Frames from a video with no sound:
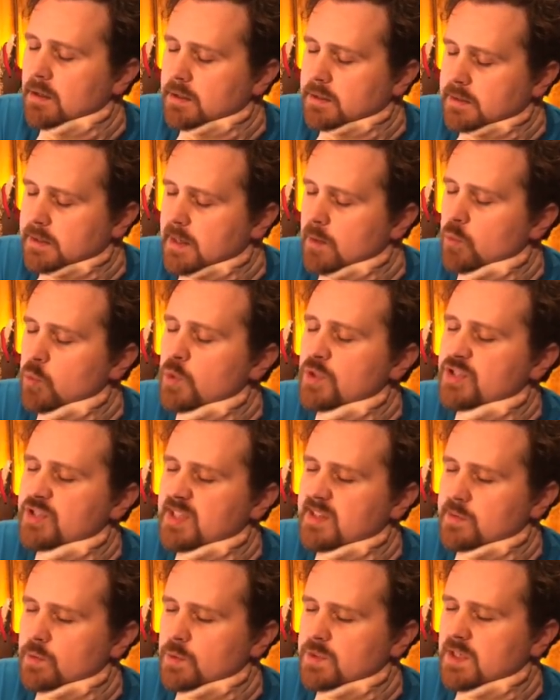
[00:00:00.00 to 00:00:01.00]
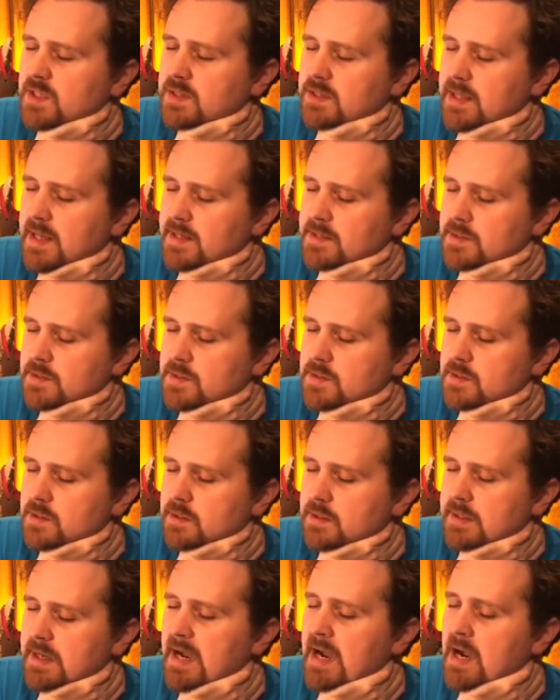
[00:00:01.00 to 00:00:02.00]
I wish this was a less
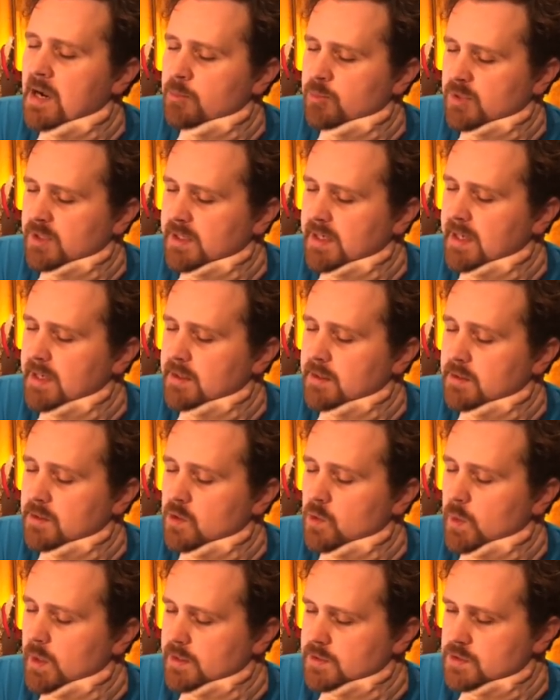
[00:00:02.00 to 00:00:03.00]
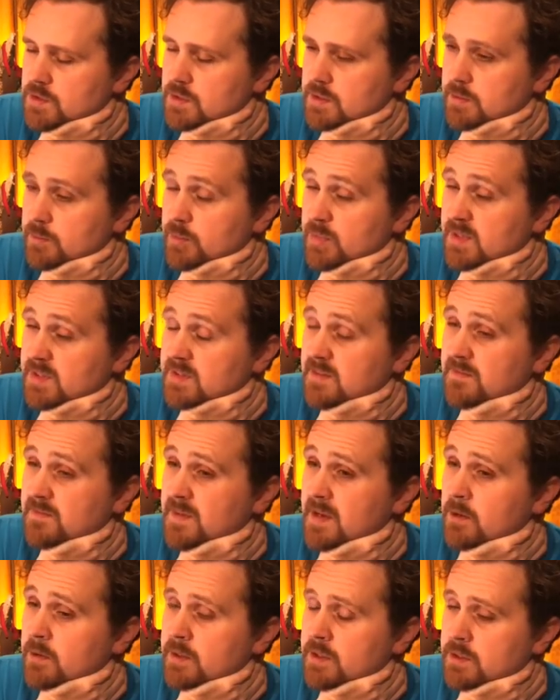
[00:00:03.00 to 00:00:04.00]
complicated question, but it's a
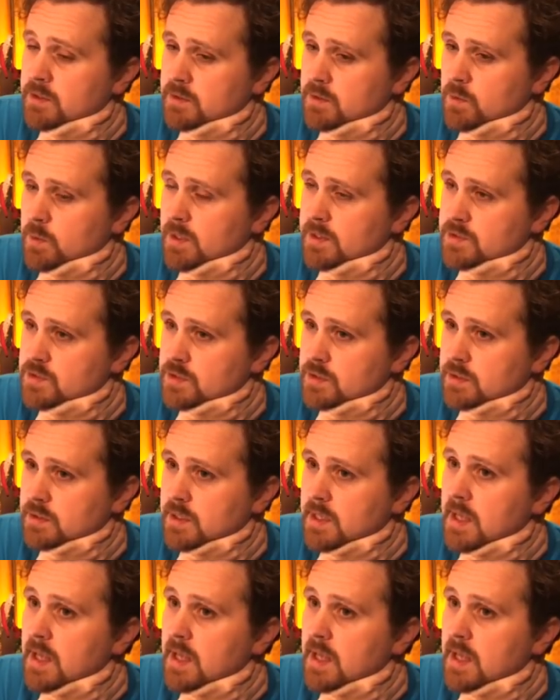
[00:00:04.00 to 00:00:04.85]
very good question.